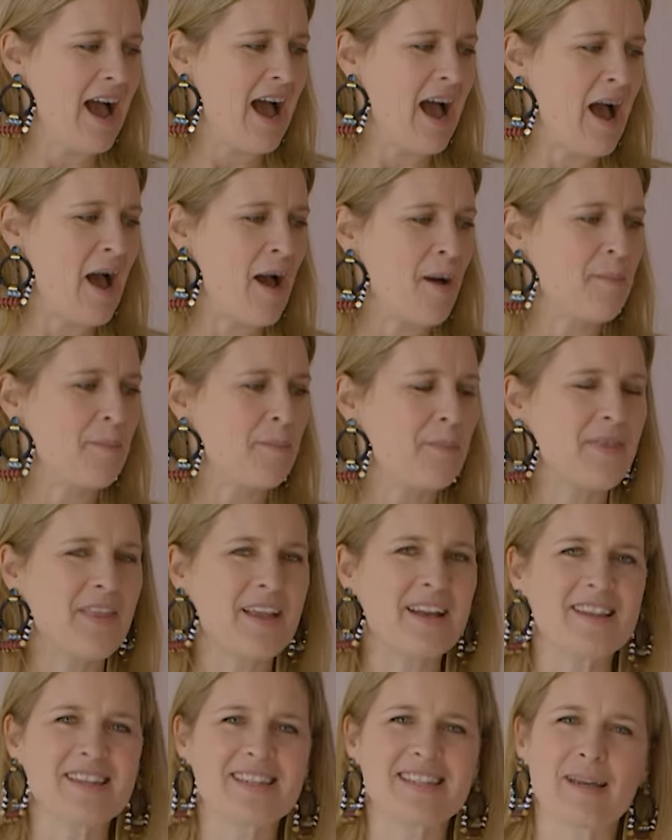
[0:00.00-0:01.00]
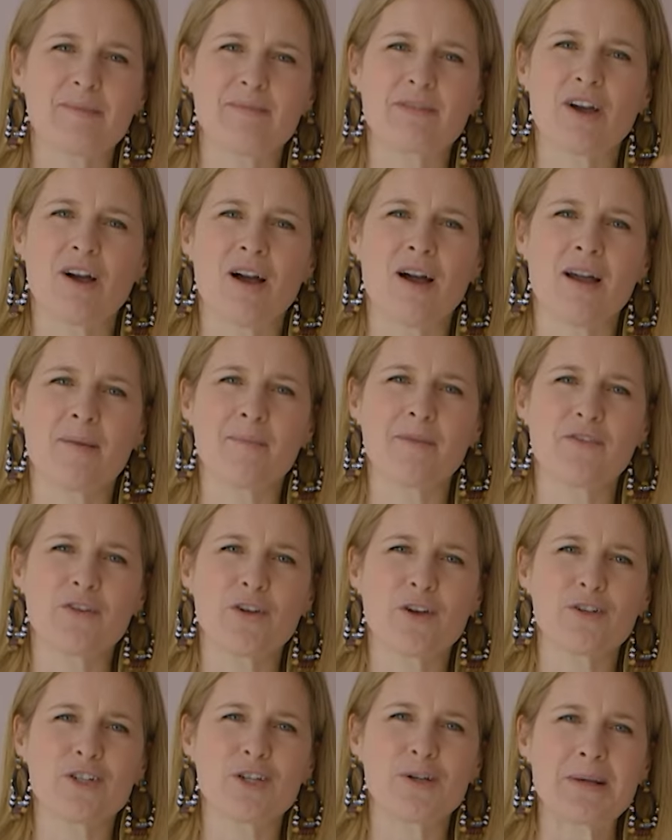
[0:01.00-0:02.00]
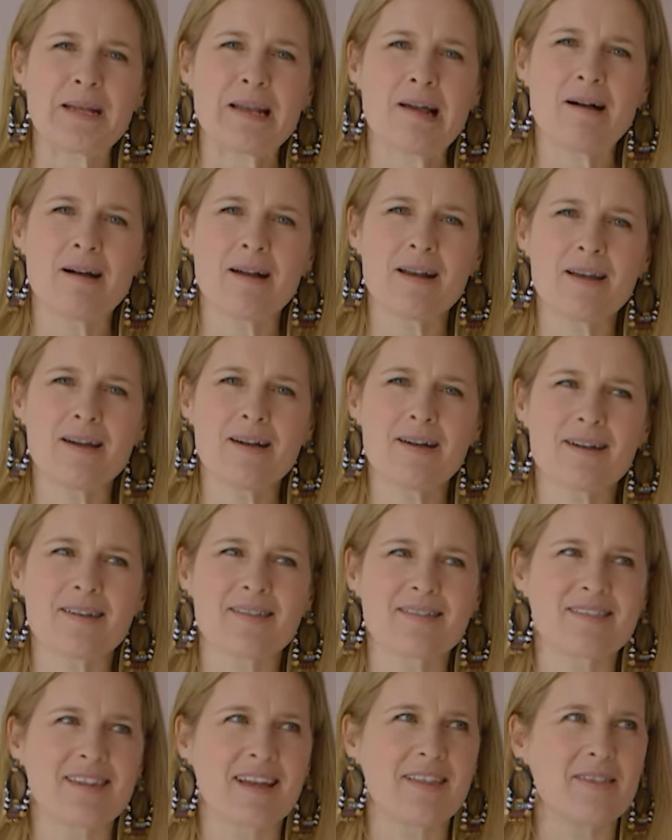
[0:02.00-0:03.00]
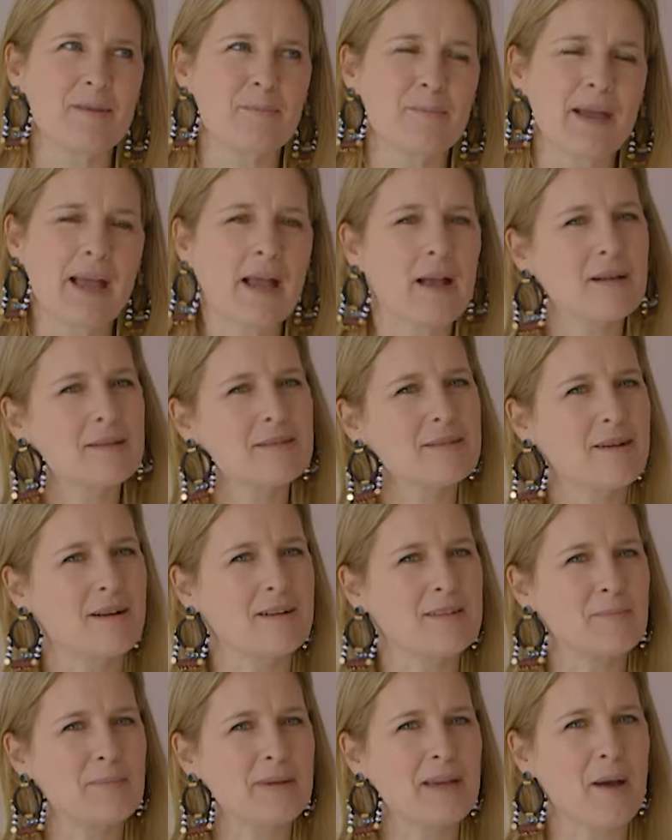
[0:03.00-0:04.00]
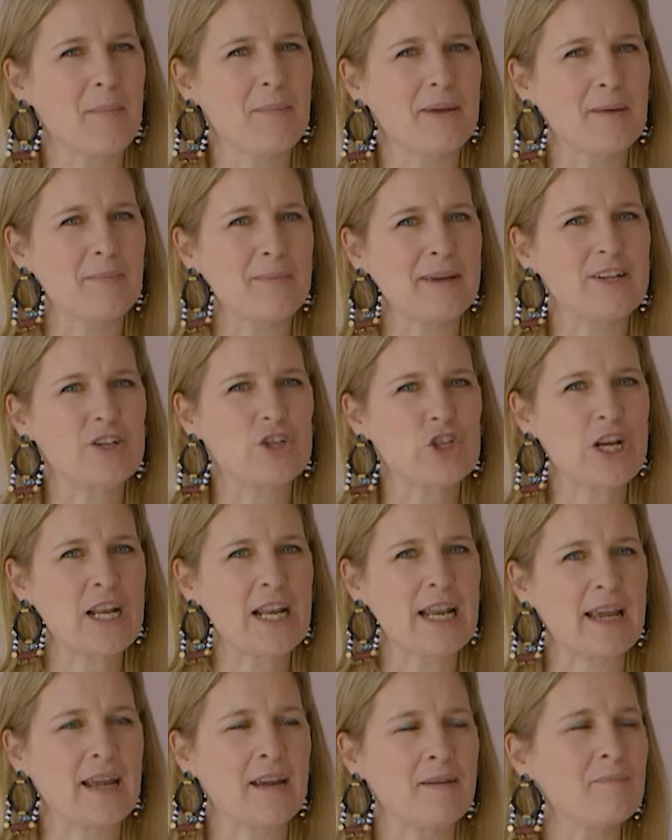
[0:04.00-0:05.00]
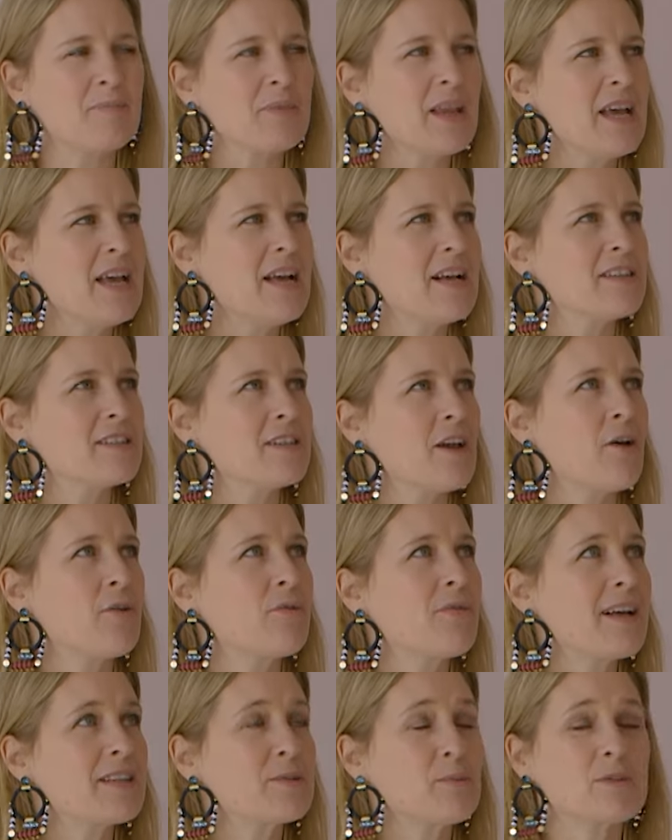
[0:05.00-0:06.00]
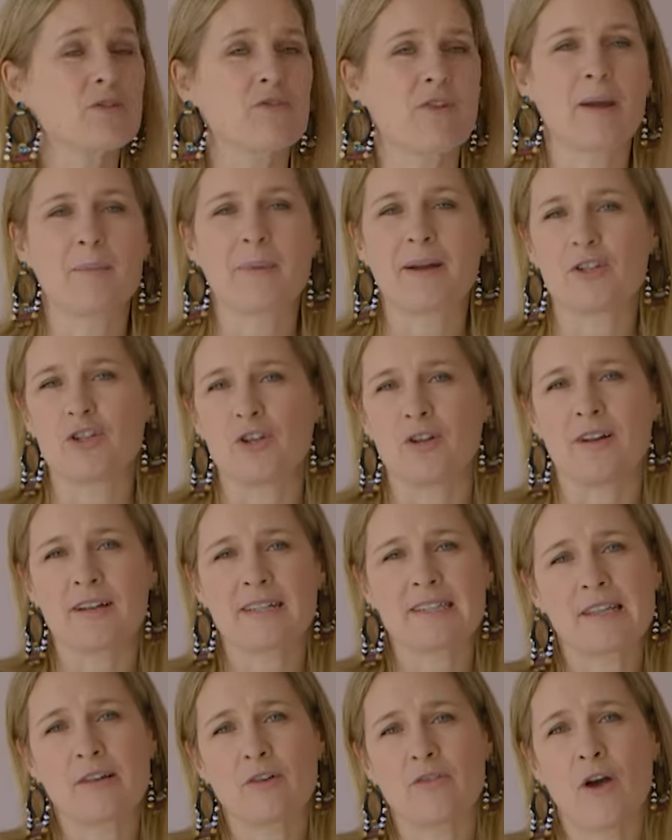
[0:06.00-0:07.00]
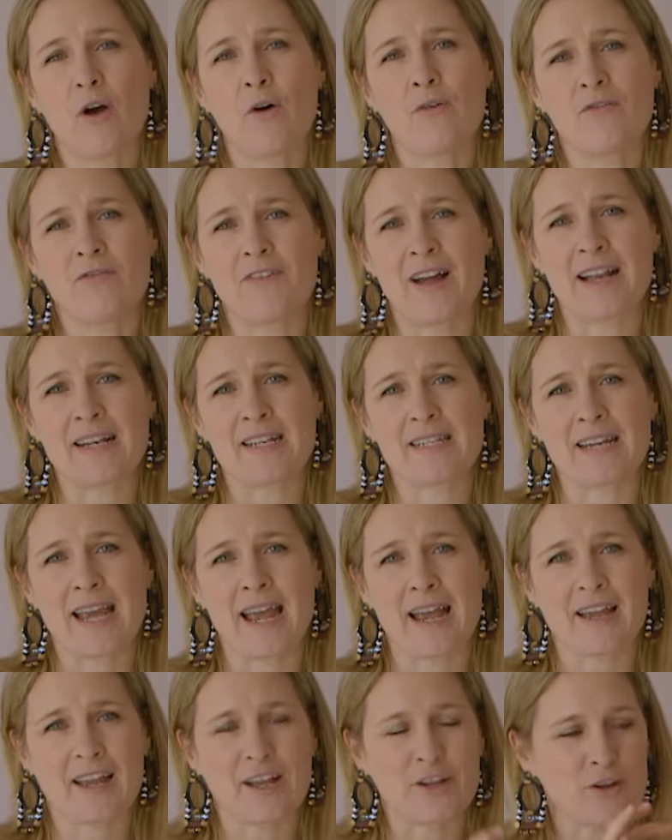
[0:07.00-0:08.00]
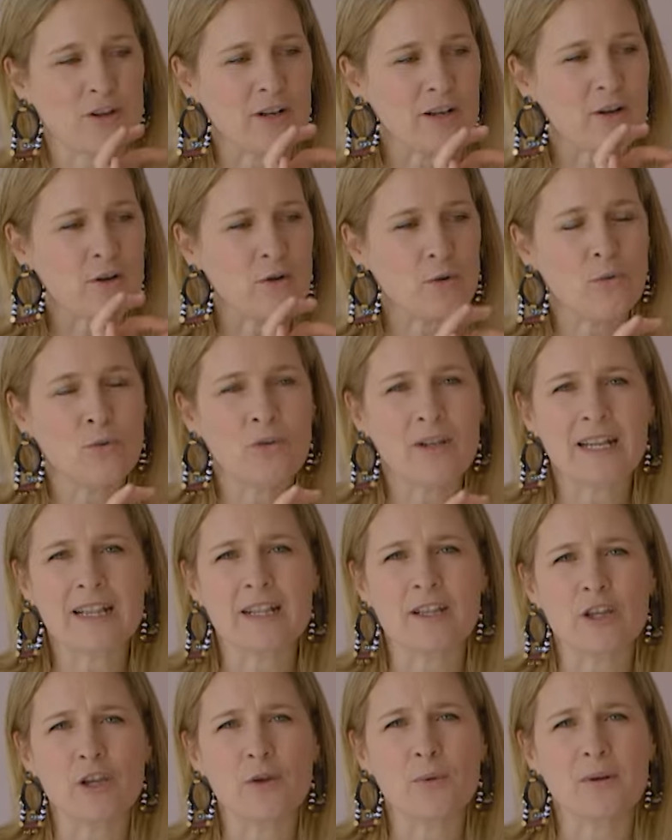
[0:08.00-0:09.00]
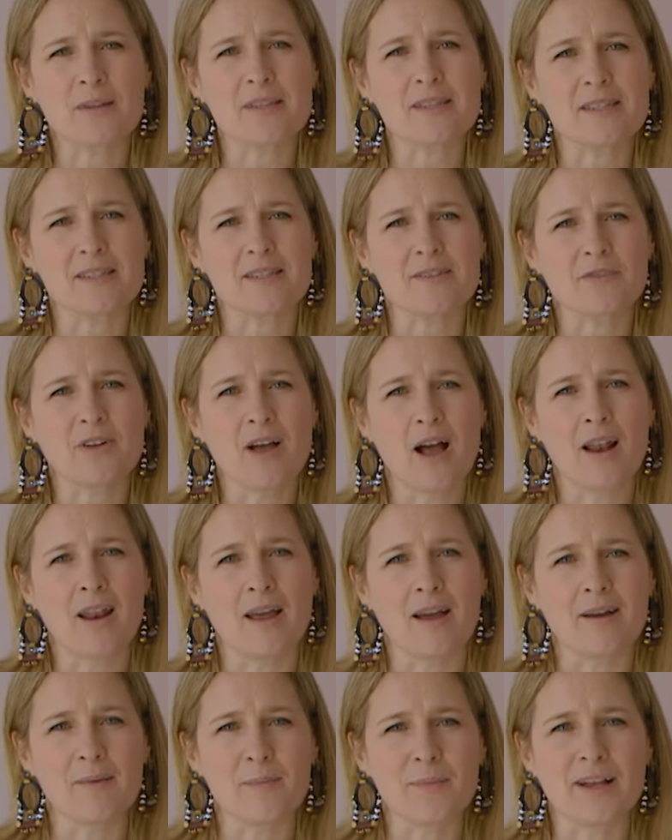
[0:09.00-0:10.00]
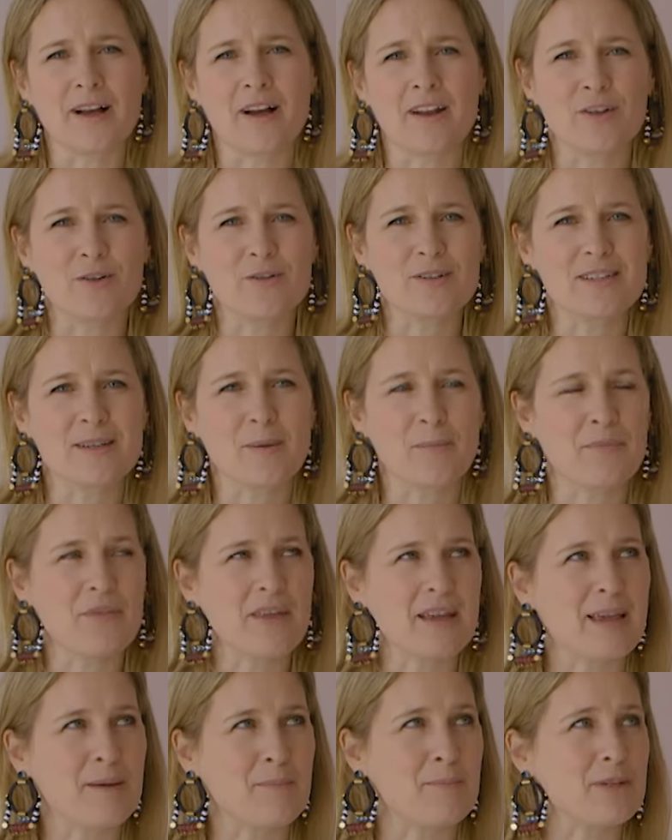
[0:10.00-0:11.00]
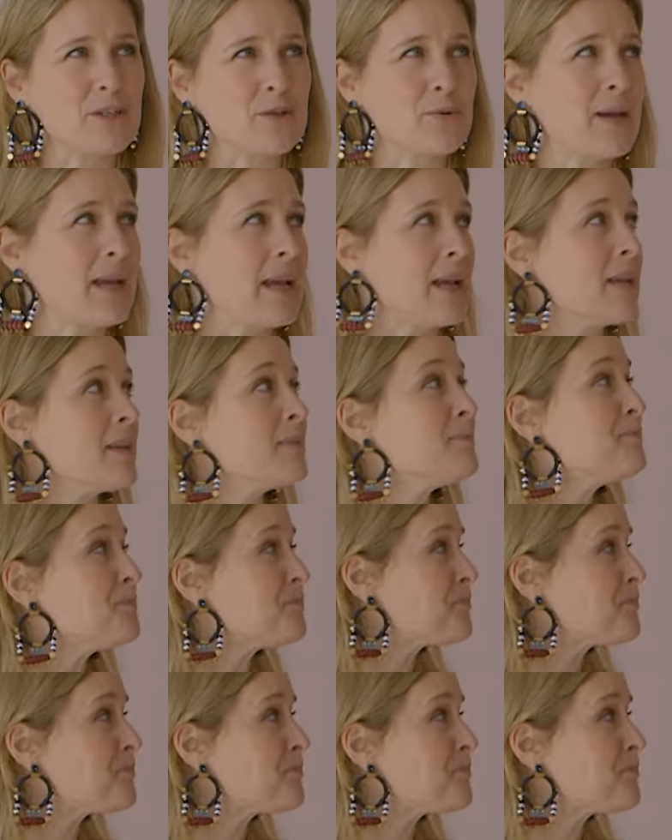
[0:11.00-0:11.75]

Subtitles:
But then at the same time, if you go to lilac, then the pink starts becoming a bit chilly. So that's what's great about Dulux. They've got the whole fan deck, and if you look at all the little nuances of colour, you've kind of got something in between.